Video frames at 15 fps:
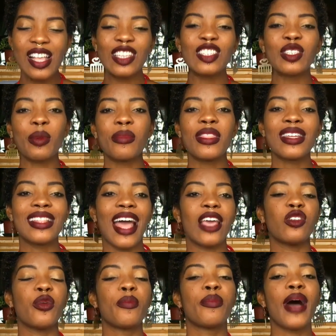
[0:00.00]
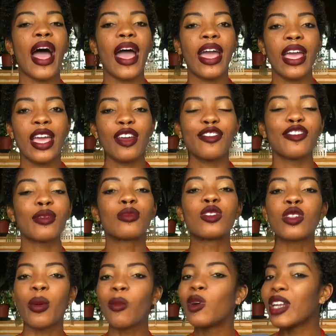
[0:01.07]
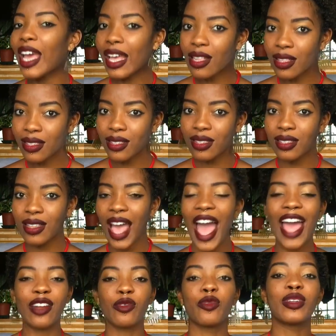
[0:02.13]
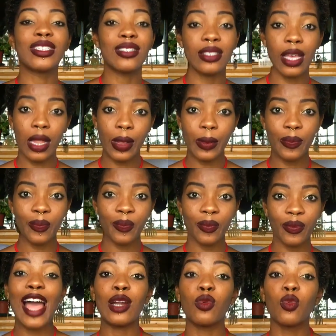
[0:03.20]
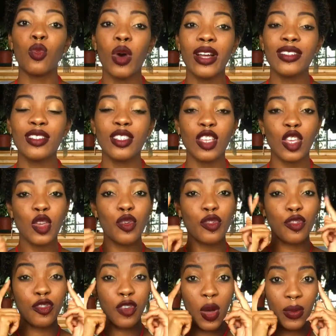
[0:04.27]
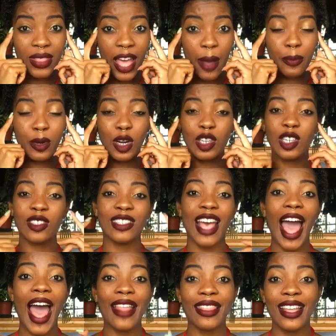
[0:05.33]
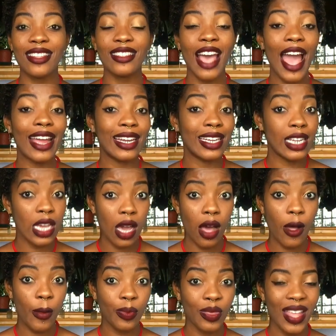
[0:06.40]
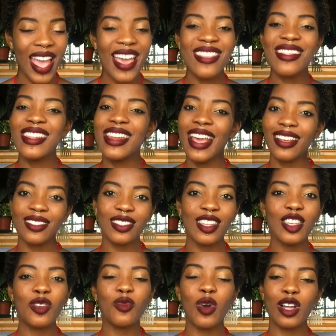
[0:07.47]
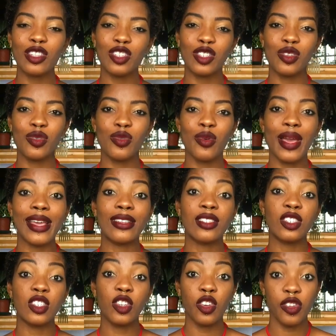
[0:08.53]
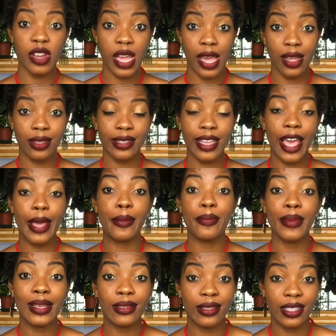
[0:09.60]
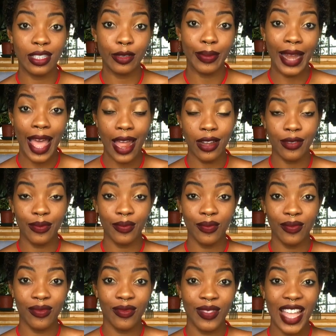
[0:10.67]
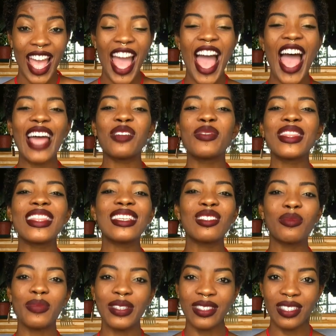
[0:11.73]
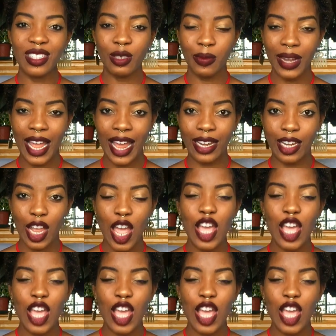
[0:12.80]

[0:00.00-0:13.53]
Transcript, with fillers: something that you buy from someone else and resell. And once you've found that product and that idea, the next thing you want to do is to create a business plan. And with this business plan,